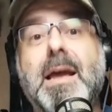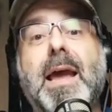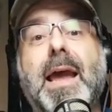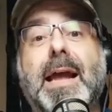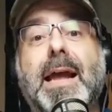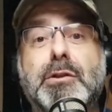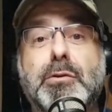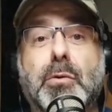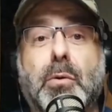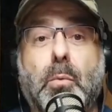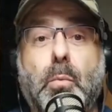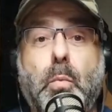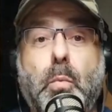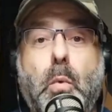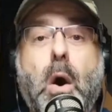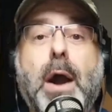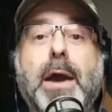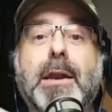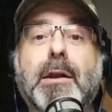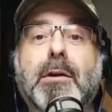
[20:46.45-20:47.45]
into a
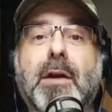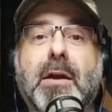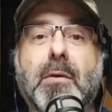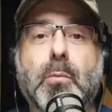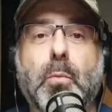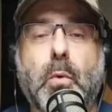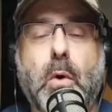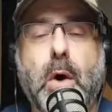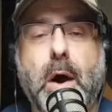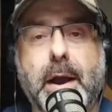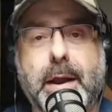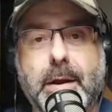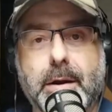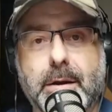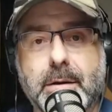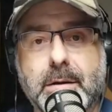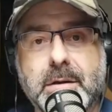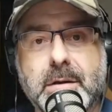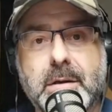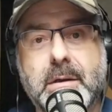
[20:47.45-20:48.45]
wider and
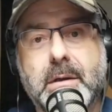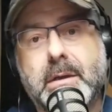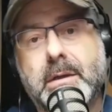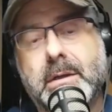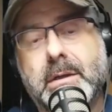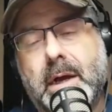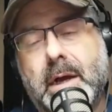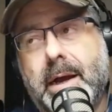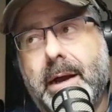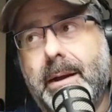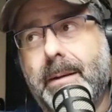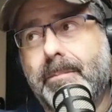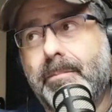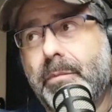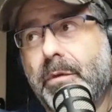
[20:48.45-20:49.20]
wider uh,